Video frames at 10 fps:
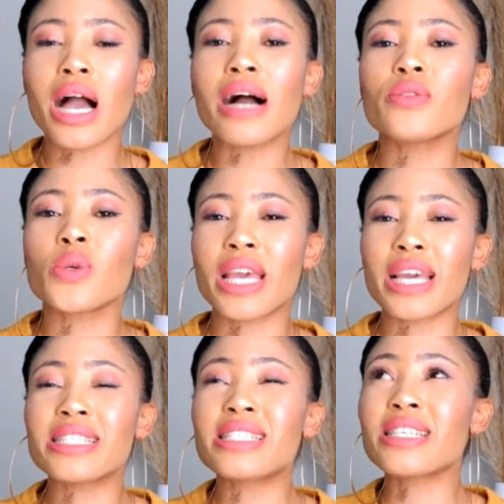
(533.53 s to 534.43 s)
you have to
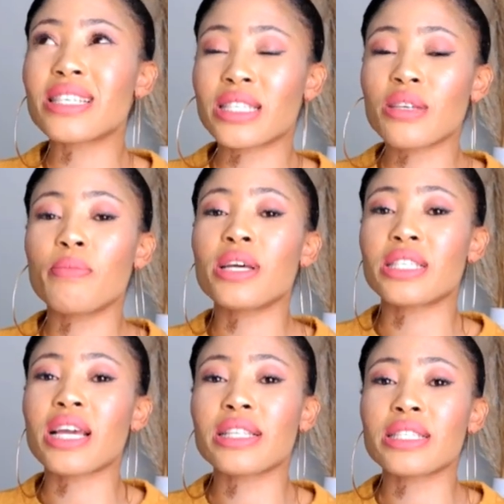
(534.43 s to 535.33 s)
get
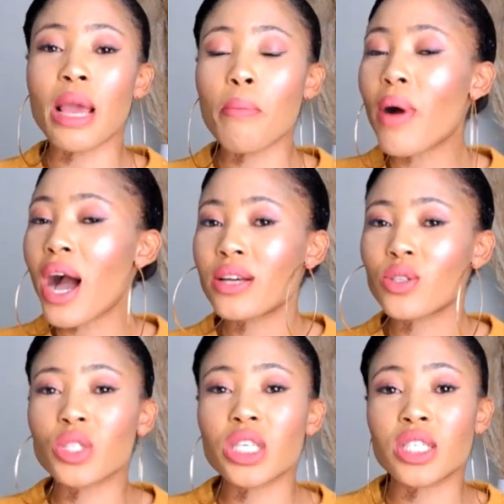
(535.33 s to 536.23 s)
60% a
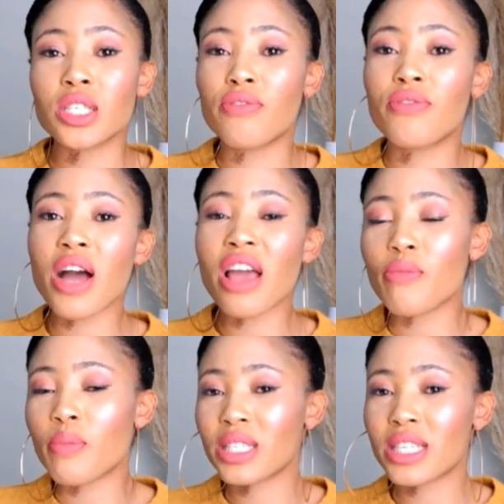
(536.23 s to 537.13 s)
pass or
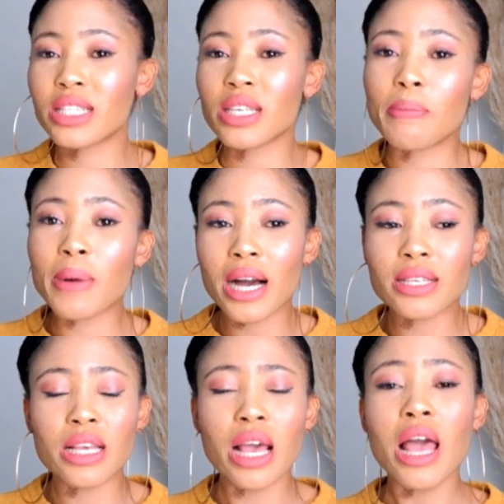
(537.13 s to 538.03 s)
65% a
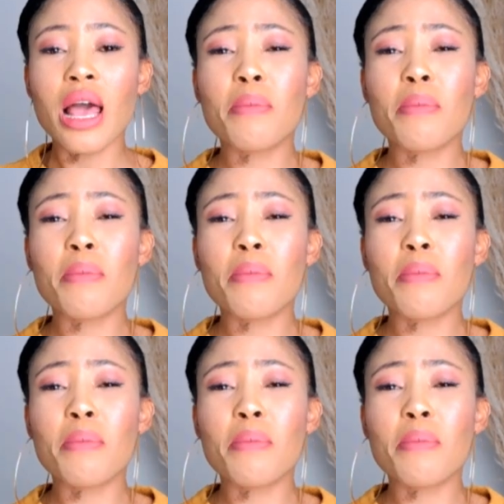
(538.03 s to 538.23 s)
pass.